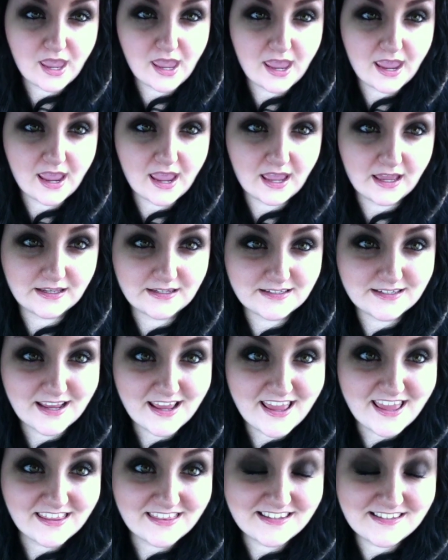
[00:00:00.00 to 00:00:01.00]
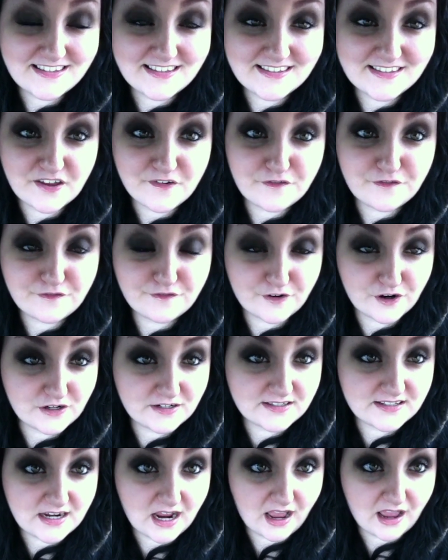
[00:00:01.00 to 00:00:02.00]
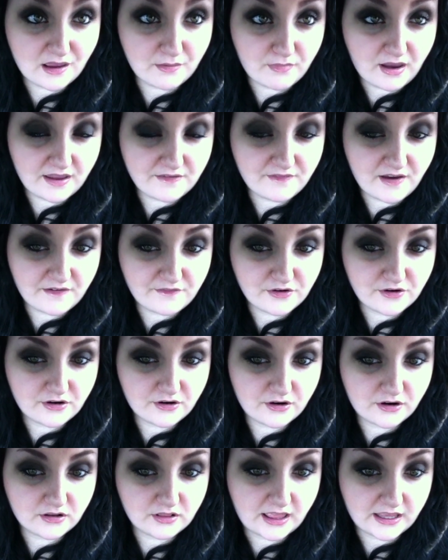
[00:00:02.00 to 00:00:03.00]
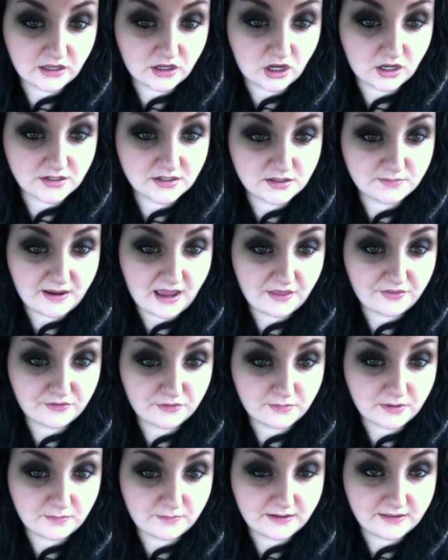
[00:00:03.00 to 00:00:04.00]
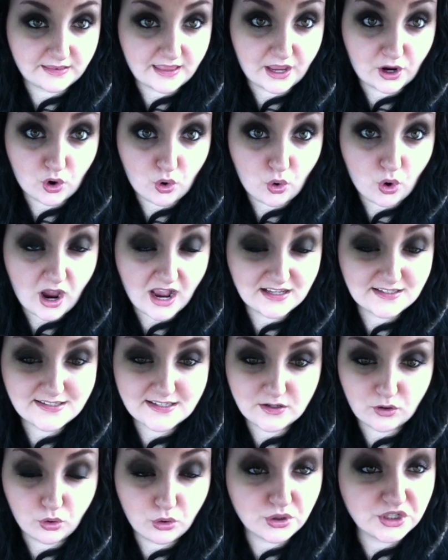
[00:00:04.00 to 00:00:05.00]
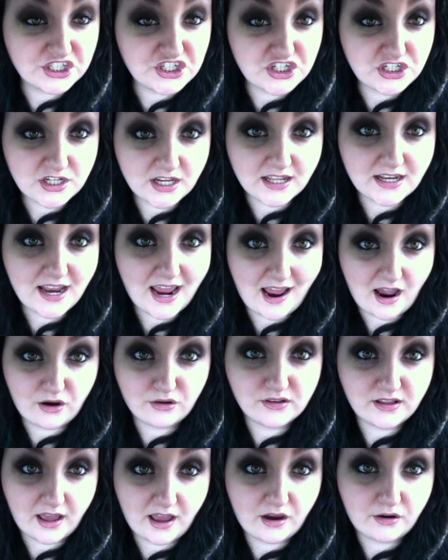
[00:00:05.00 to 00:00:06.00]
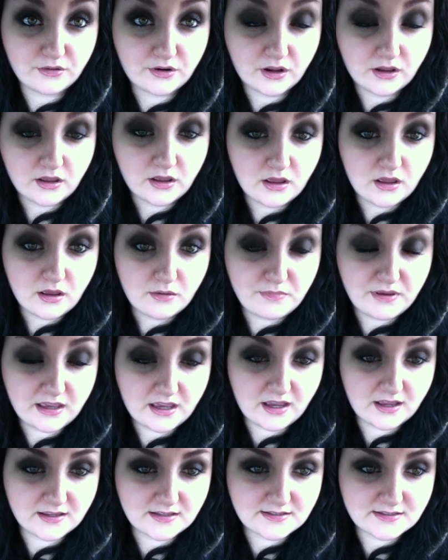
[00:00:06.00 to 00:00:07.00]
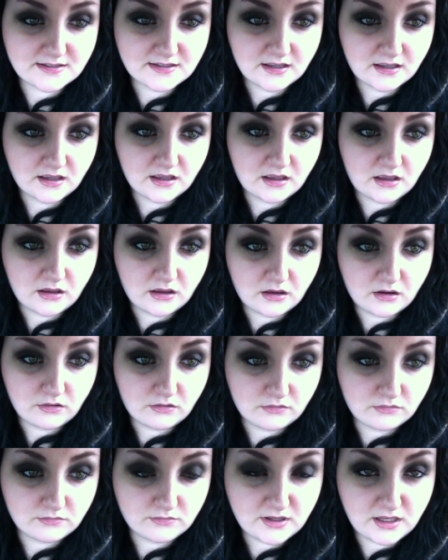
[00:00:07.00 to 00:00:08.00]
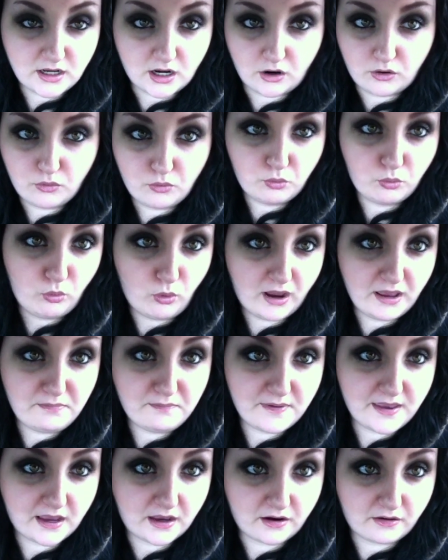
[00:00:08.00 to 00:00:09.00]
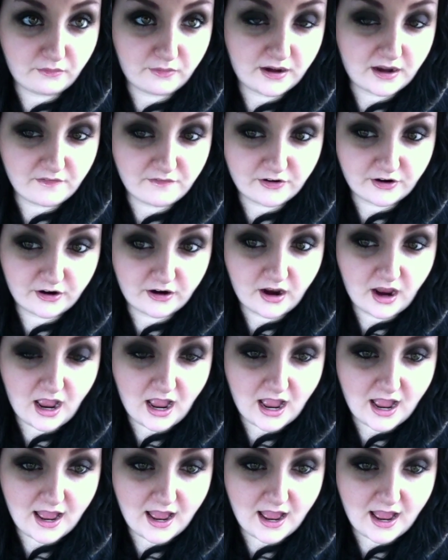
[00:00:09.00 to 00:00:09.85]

and this is the first time I've ever, like, gone to the bathroom and been like, I said, holy shit, out loud. Because, you know, wiping or whatever,